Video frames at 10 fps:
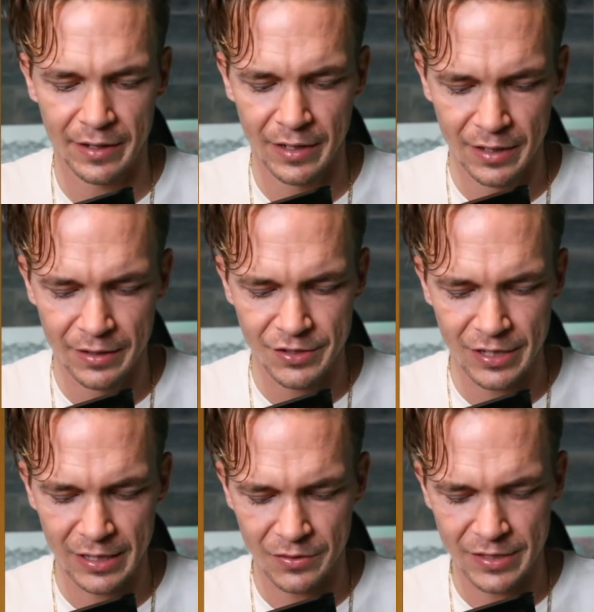check
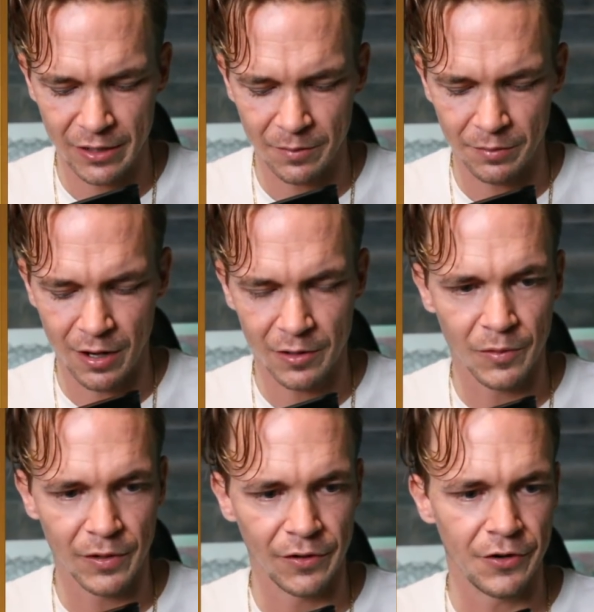out TerraBlock. We're
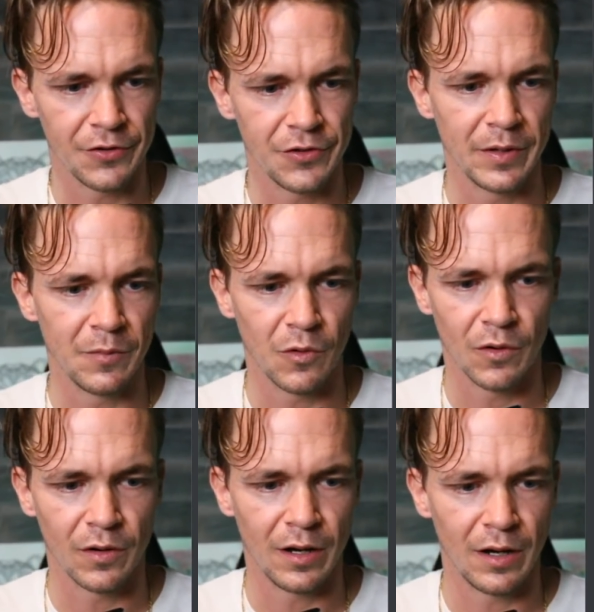going to start doing
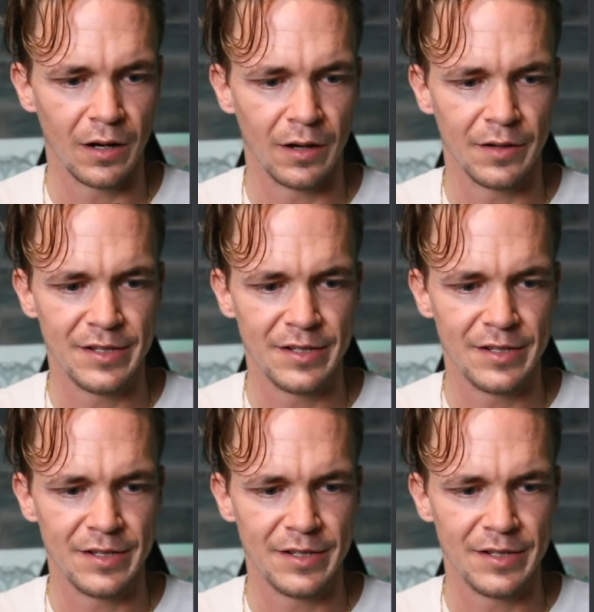more deep